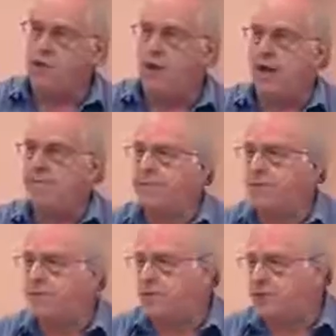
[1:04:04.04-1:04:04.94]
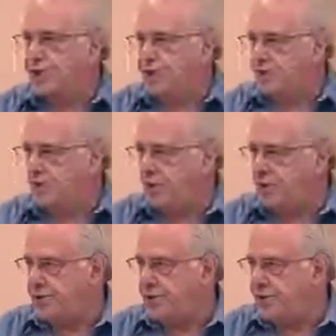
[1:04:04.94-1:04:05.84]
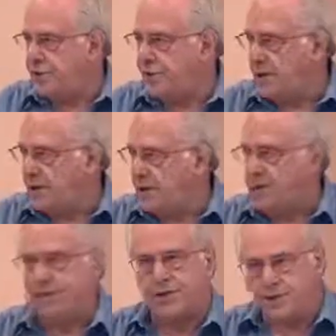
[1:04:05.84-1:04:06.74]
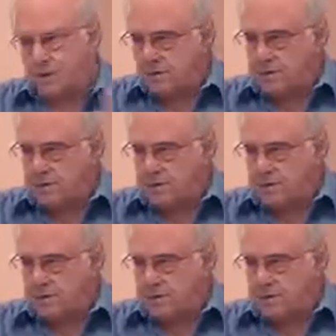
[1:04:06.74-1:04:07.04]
time, Ford, General Motors, and Chrysler